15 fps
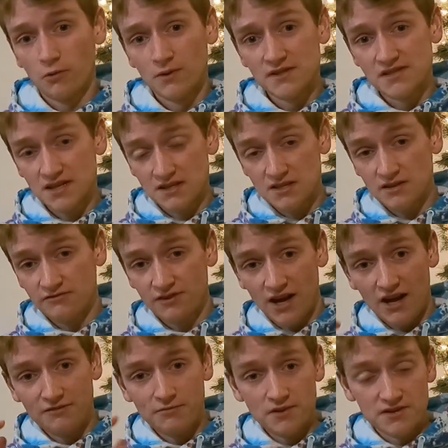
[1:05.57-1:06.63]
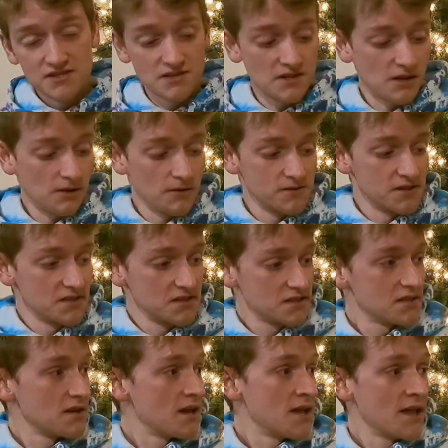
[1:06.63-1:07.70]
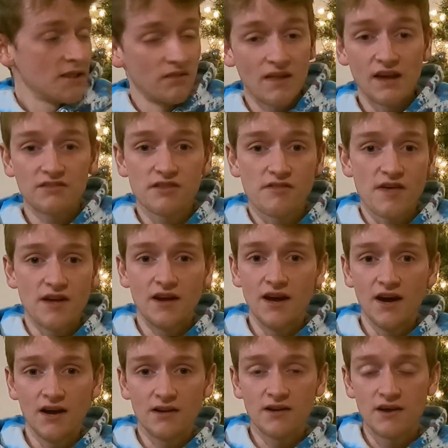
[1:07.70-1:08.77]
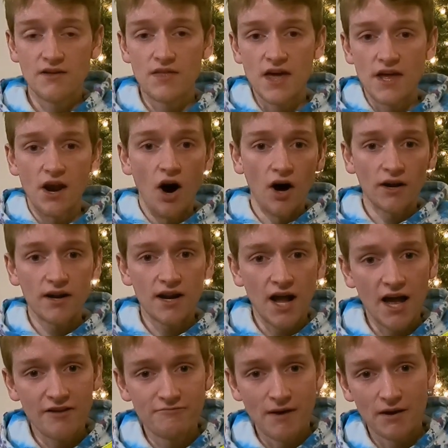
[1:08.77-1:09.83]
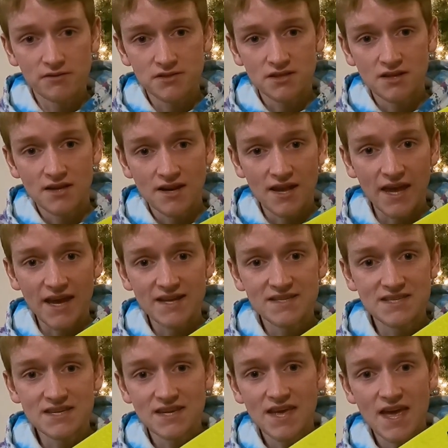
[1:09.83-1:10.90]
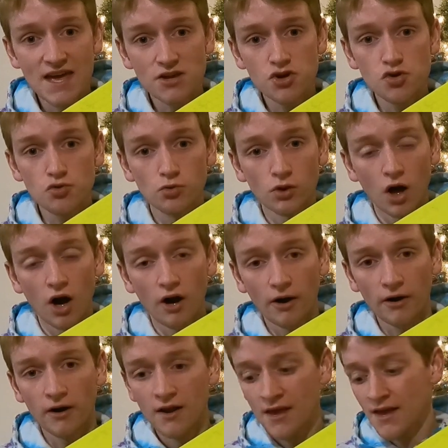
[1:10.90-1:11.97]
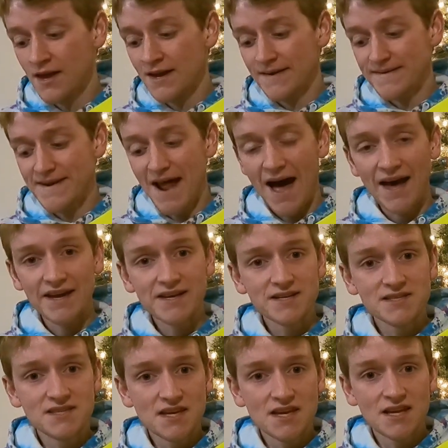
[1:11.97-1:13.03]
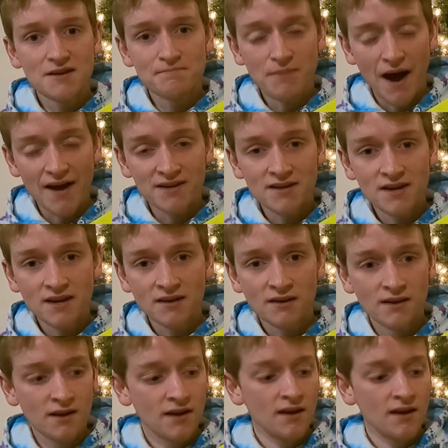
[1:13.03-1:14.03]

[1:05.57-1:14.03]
165, but this is the closest length that they had. And then on it, I have mounted an ATK Coular 9-din binding,